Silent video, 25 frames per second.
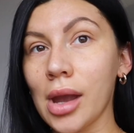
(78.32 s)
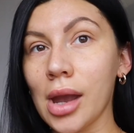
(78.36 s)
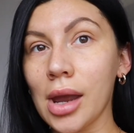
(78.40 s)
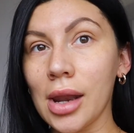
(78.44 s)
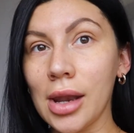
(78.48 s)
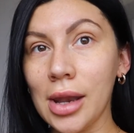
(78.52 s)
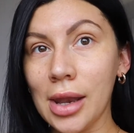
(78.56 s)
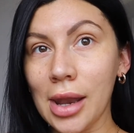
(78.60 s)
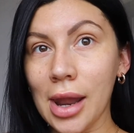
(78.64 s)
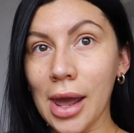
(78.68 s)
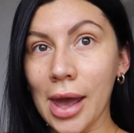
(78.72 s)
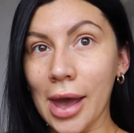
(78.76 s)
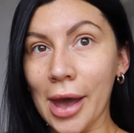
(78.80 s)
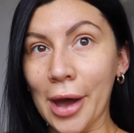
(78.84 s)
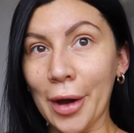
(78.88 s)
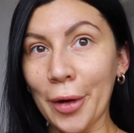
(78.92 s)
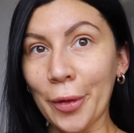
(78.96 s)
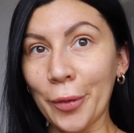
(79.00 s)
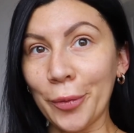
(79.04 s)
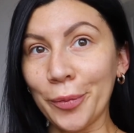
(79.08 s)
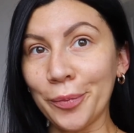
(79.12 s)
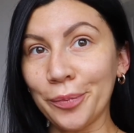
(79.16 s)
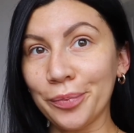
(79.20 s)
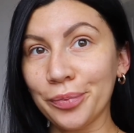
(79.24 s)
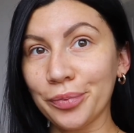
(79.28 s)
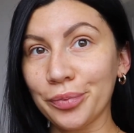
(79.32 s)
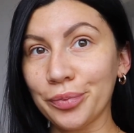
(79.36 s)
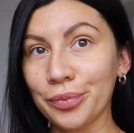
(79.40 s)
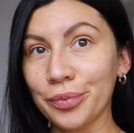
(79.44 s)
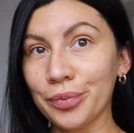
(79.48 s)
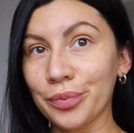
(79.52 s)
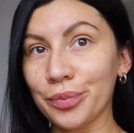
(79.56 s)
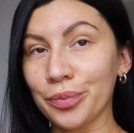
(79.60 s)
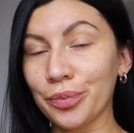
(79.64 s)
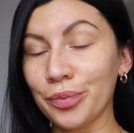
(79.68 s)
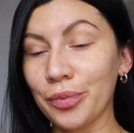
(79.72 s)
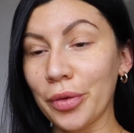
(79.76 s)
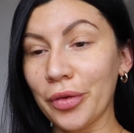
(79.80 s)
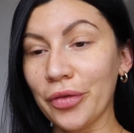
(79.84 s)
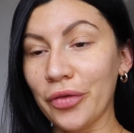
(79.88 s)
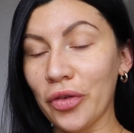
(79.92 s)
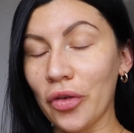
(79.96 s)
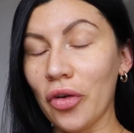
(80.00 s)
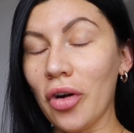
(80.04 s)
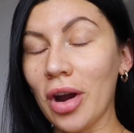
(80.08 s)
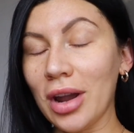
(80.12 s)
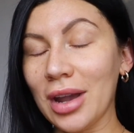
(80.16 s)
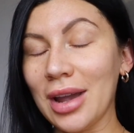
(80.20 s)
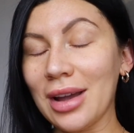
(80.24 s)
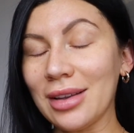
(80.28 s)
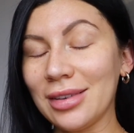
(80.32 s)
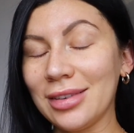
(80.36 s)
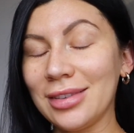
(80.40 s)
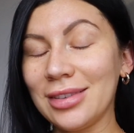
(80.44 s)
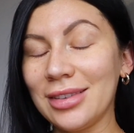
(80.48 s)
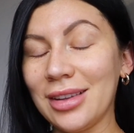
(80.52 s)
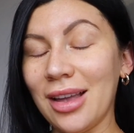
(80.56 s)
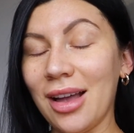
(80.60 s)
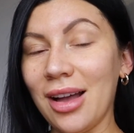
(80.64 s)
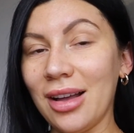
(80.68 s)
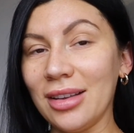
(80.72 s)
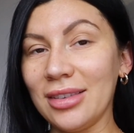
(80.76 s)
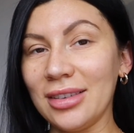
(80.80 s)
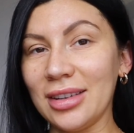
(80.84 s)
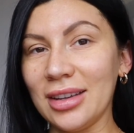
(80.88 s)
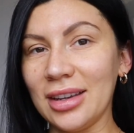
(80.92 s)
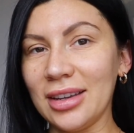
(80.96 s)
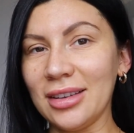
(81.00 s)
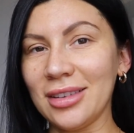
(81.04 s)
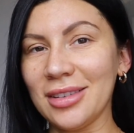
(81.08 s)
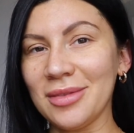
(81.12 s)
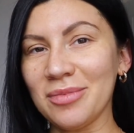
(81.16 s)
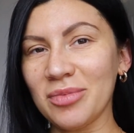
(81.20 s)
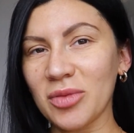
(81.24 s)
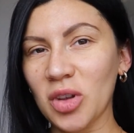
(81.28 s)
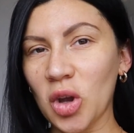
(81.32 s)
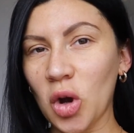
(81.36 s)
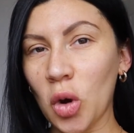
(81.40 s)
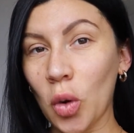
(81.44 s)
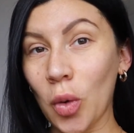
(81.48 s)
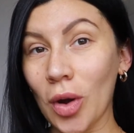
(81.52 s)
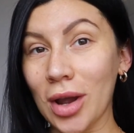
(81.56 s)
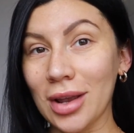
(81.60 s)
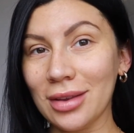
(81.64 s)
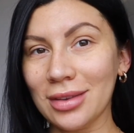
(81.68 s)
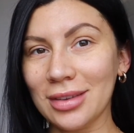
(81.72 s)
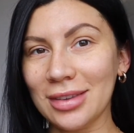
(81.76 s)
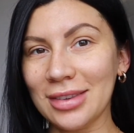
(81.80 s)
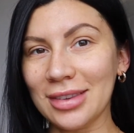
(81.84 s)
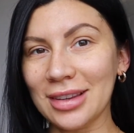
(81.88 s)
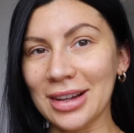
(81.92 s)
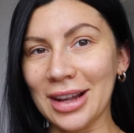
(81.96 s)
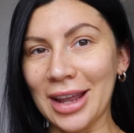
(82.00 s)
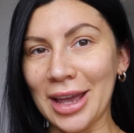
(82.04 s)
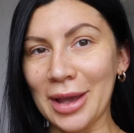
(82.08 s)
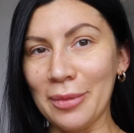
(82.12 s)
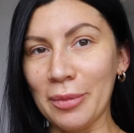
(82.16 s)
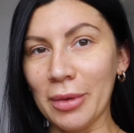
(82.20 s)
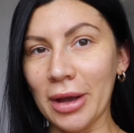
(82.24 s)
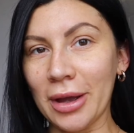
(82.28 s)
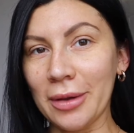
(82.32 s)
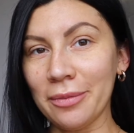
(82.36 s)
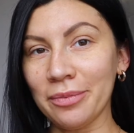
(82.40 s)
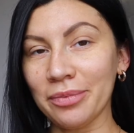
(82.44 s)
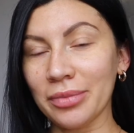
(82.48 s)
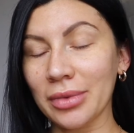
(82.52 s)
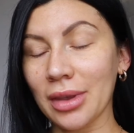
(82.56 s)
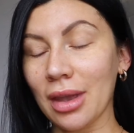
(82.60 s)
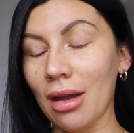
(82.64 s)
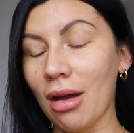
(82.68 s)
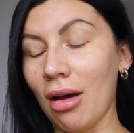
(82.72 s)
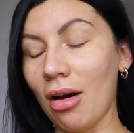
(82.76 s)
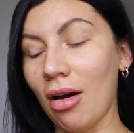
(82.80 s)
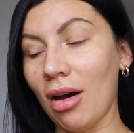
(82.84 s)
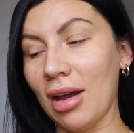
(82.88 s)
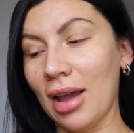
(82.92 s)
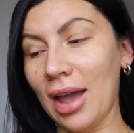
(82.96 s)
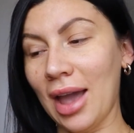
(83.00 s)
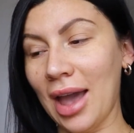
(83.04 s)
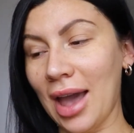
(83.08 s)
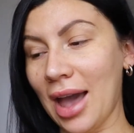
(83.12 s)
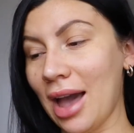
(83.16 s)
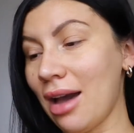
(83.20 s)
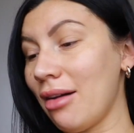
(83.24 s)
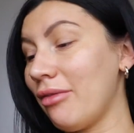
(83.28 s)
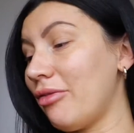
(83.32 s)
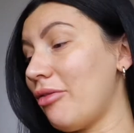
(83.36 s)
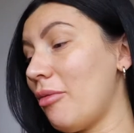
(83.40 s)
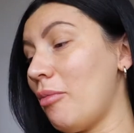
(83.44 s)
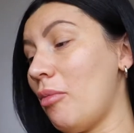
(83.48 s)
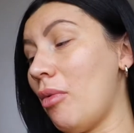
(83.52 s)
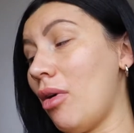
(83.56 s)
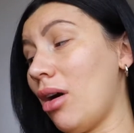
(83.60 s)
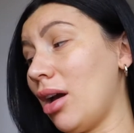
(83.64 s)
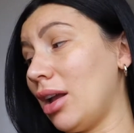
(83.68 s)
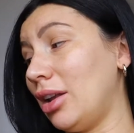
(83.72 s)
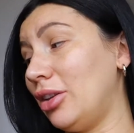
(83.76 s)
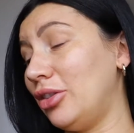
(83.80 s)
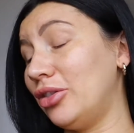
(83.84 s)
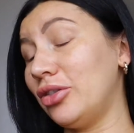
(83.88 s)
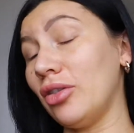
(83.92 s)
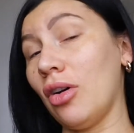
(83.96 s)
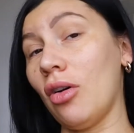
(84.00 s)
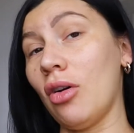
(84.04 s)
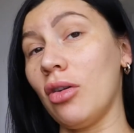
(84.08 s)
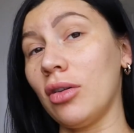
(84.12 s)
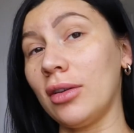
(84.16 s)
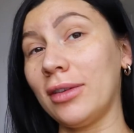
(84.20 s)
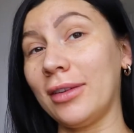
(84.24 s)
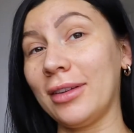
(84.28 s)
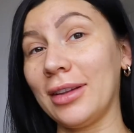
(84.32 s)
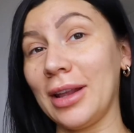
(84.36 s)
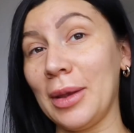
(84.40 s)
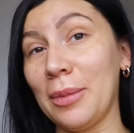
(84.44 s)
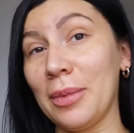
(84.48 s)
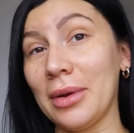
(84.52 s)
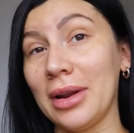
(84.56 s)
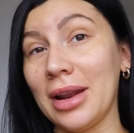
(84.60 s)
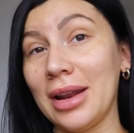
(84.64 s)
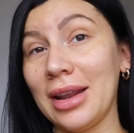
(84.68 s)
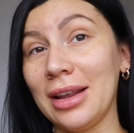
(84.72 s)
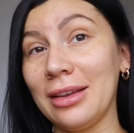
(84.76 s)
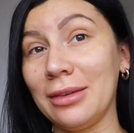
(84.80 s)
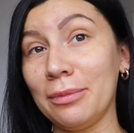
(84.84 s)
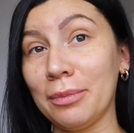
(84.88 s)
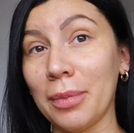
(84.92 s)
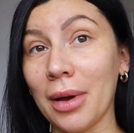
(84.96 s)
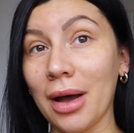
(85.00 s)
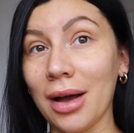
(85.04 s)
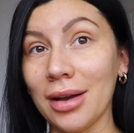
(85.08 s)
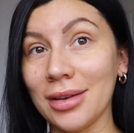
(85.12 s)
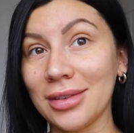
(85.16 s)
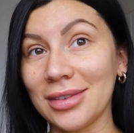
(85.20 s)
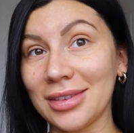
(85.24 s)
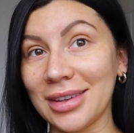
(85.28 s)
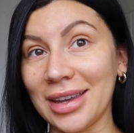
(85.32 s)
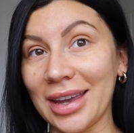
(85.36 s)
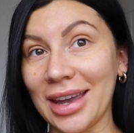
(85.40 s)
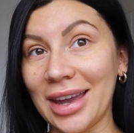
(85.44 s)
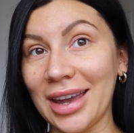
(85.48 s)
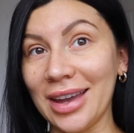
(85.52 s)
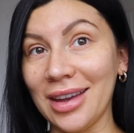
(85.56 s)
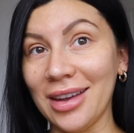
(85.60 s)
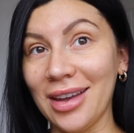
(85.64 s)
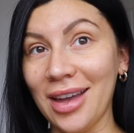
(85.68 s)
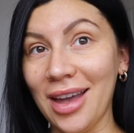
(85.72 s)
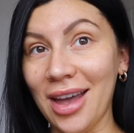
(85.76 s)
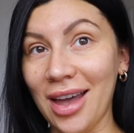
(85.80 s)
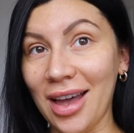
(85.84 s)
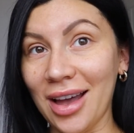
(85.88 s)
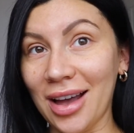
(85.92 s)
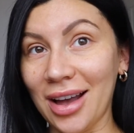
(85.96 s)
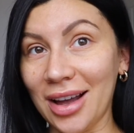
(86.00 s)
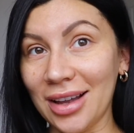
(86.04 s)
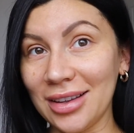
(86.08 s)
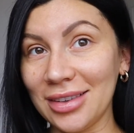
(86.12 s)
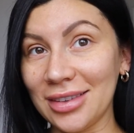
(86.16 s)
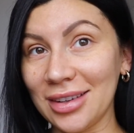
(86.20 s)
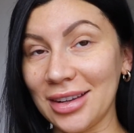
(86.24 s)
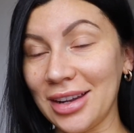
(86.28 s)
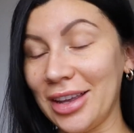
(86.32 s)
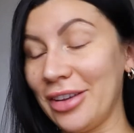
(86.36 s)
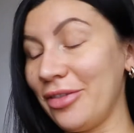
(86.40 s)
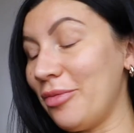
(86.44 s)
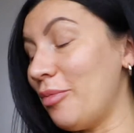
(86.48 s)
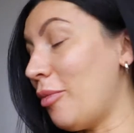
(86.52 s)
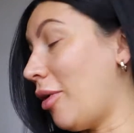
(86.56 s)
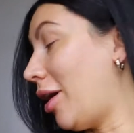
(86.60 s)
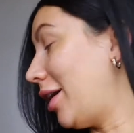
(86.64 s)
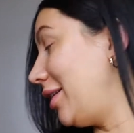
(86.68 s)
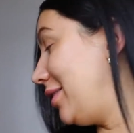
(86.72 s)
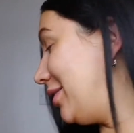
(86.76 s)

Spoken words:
Now, before I get started, quick disclaimer. I have my dog sleeping in his basket underneath my